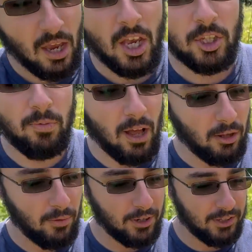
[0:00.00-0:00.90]

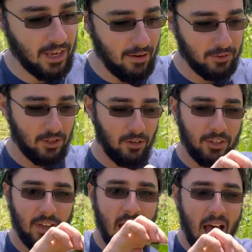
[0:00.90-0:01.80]
Swallowworts have what's called
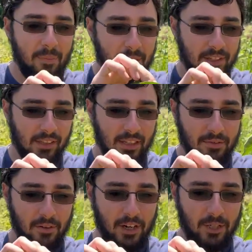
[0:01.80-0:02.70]
an opposite leaf
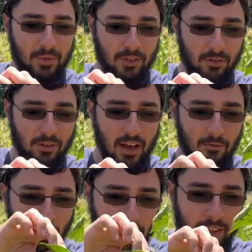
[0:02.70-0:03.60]
arrangement. So you'll have
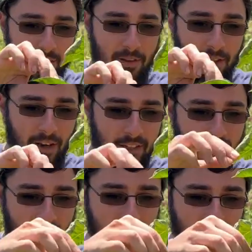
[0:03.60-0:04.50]
one leaf on the right
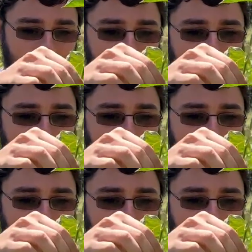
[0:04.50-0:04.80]
side of the stem,